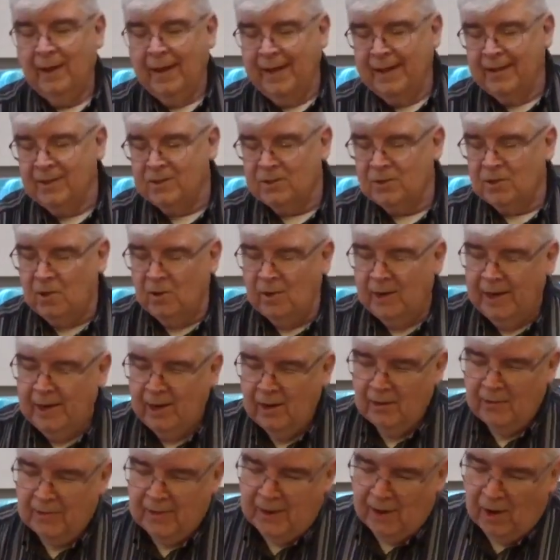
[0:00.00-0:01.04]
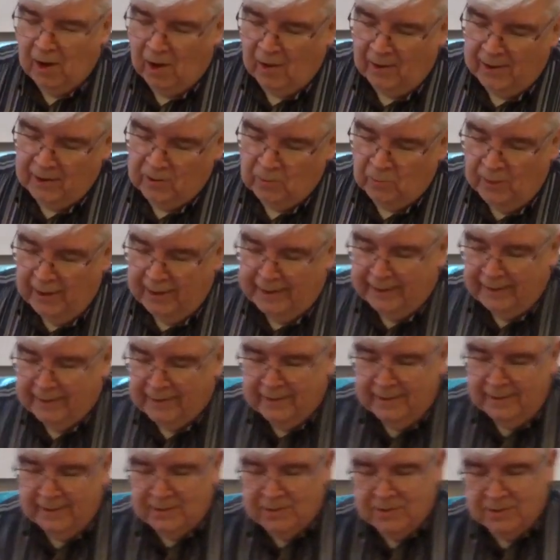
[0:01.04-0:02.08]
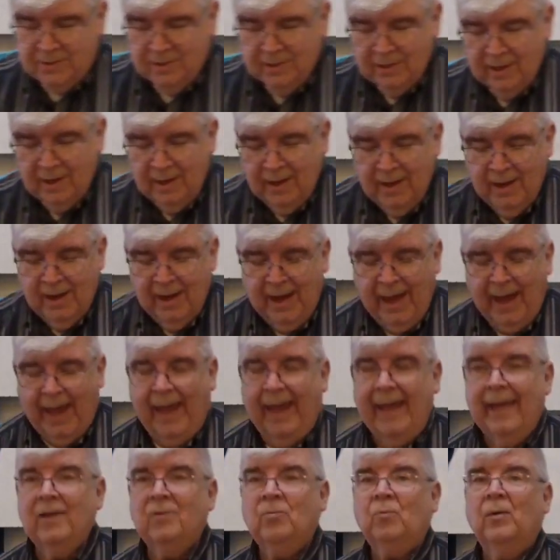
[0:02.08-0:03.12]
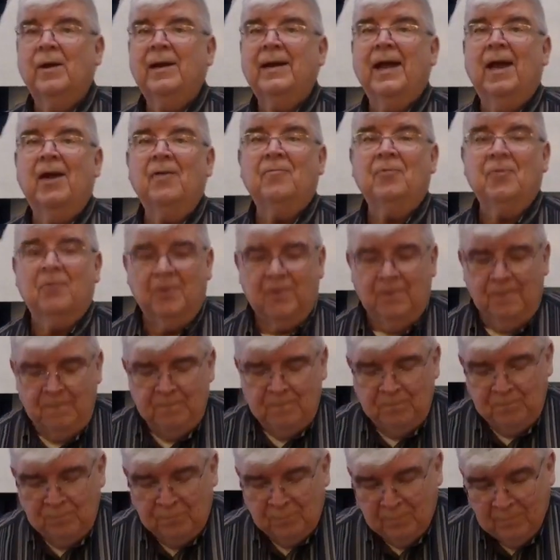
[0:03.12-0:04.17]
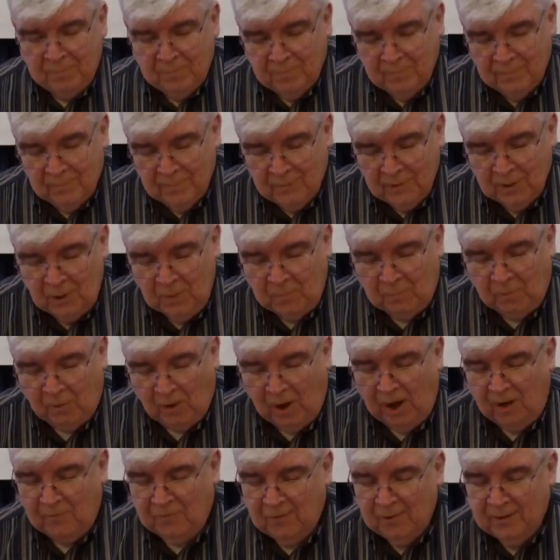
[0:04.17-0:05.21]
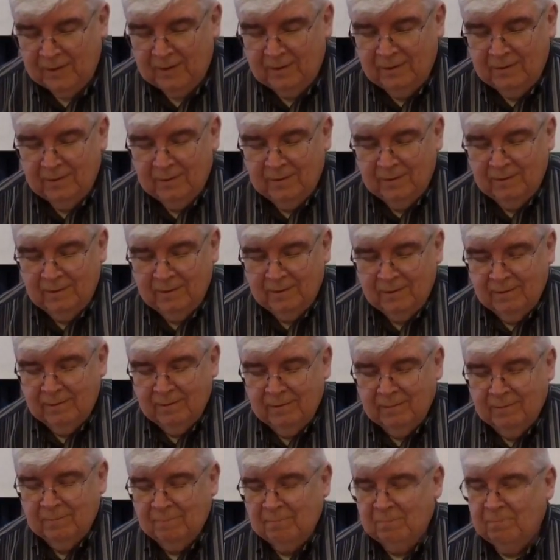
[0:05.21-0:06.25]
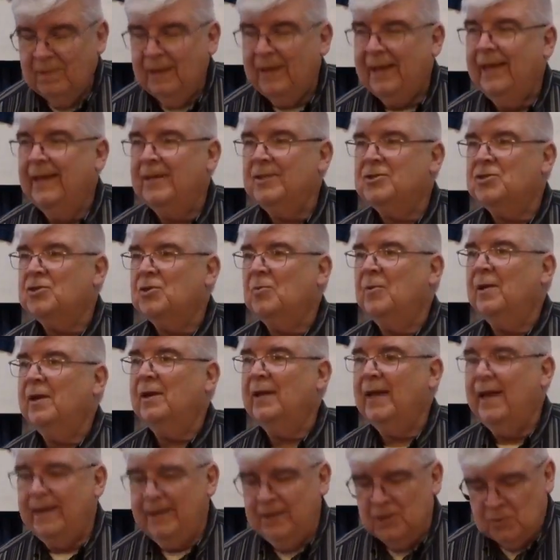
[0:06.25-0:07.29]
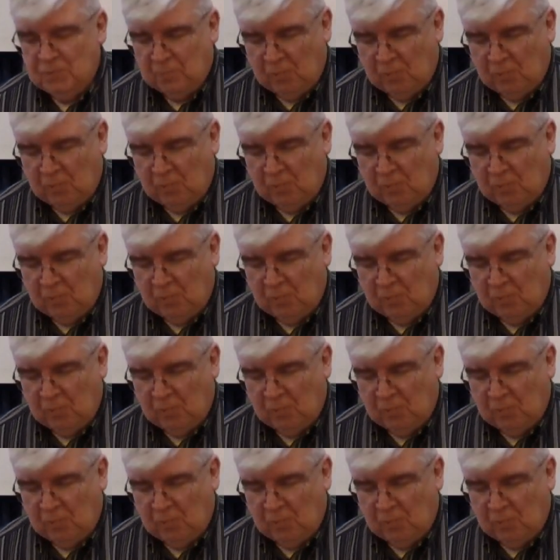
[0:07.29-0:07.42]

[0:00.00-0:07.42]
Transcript: And so here they are in wickedness. And whenever the prophet begins to relate his